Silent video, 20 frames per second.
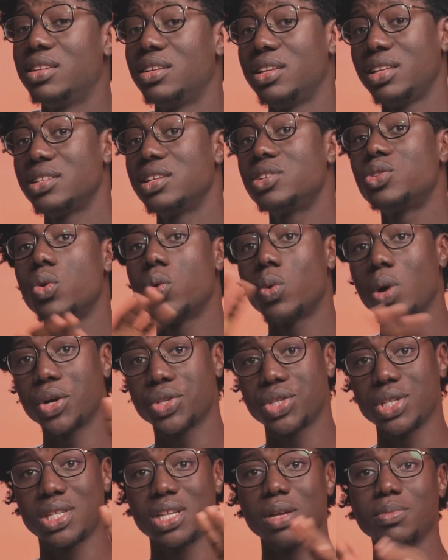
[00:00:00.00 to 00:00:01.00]
in this whole
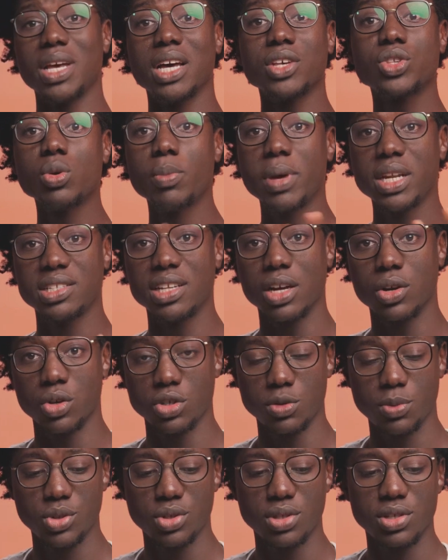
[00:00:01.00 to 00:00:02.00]
world system, there are so many things that
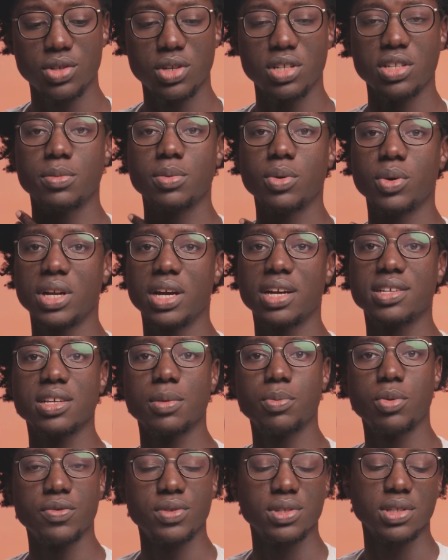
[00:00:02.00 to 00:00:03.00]
contribute to this, but what are
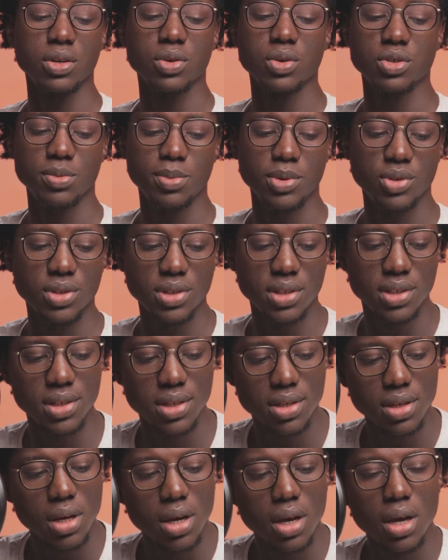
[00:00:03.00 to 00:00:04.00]
examples of things that contribute to
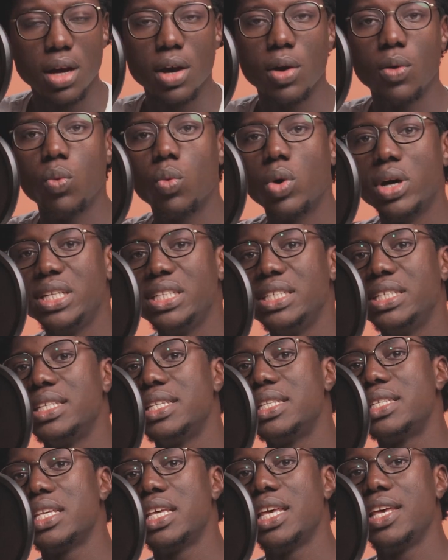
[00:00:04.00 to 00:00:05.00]
this? One
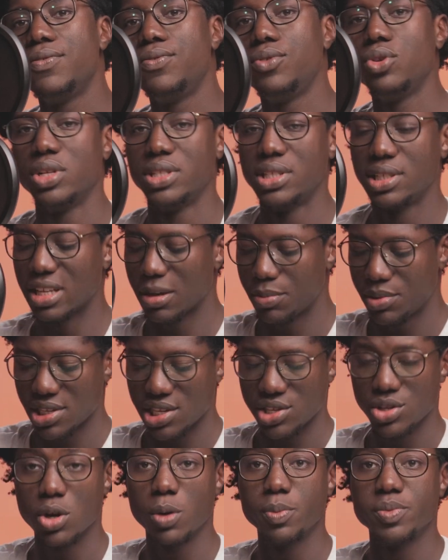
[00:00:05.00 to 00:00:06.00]
is if your database
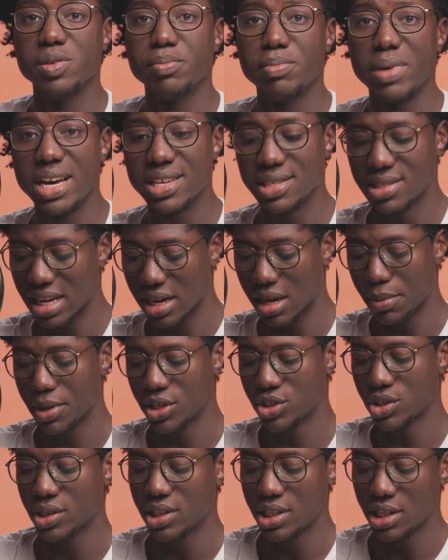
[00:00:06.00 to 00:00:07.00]
is not optimized. Like I
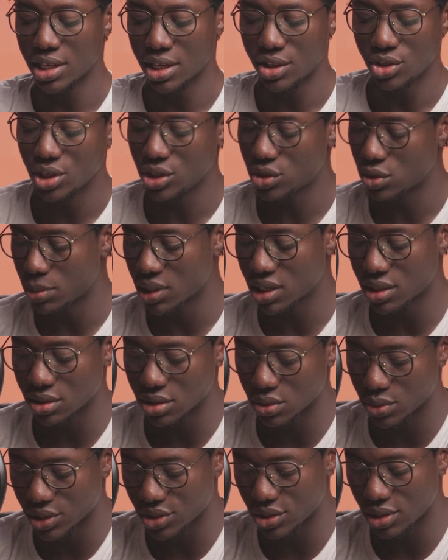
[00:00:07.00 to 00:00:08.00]
mentioned, you need to make a
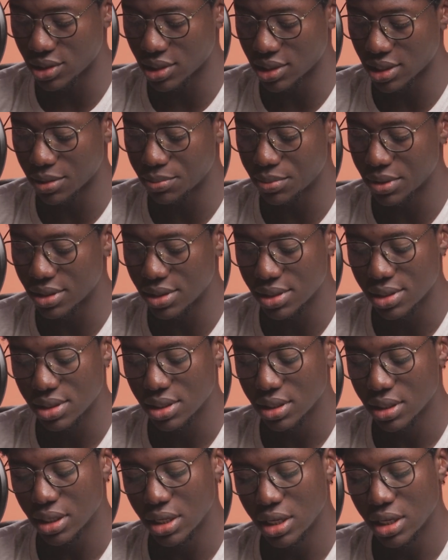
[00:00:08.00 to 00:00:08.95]
request to the database.